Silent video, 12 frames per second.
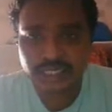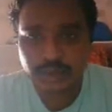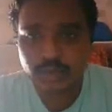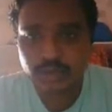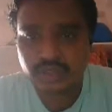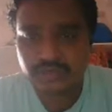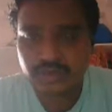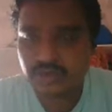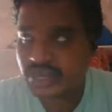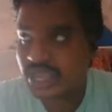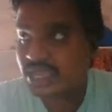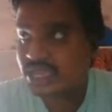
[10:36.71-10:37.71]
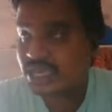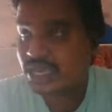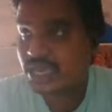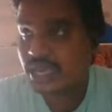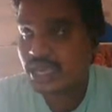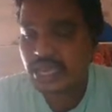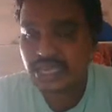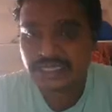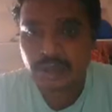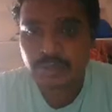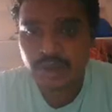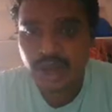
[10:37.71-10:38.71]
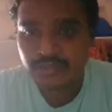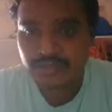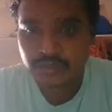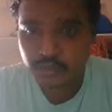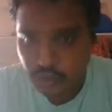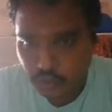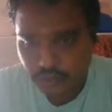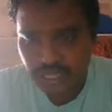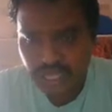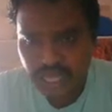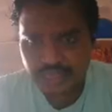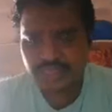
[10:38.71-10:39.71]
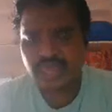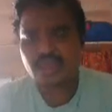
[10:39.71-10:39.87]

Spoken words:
so suppose if you take example of a zone,